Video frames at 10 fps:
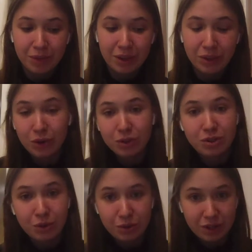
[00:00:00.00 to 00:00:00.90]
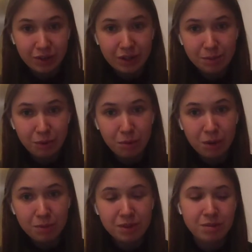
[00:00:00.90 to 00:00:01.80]
not so serious
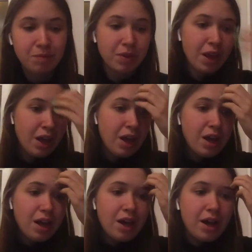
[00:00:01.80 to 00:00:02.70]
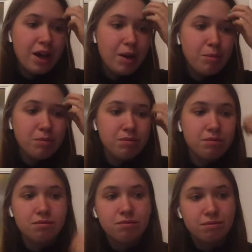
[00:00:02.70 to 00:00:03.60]
problems. A
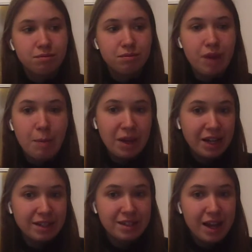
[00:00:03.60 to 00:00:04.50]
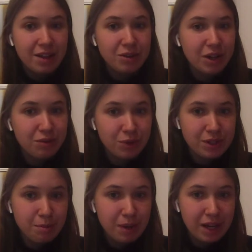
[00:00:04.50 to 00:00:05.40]
median salary for
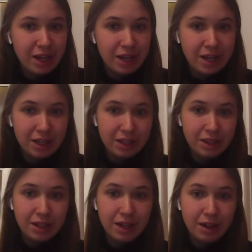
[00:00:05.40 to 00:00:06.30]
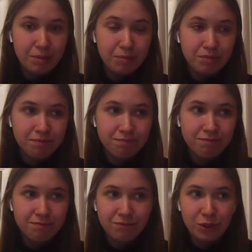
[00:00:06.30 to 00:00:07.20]
somebody in,
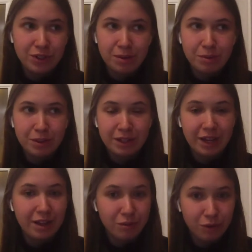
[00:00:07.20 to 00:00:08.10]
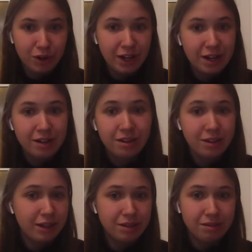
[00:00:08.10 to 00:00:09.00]
for example, in California,
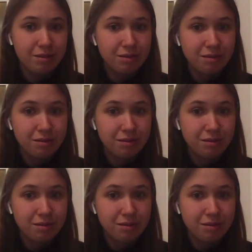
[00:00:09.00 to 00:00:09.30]
in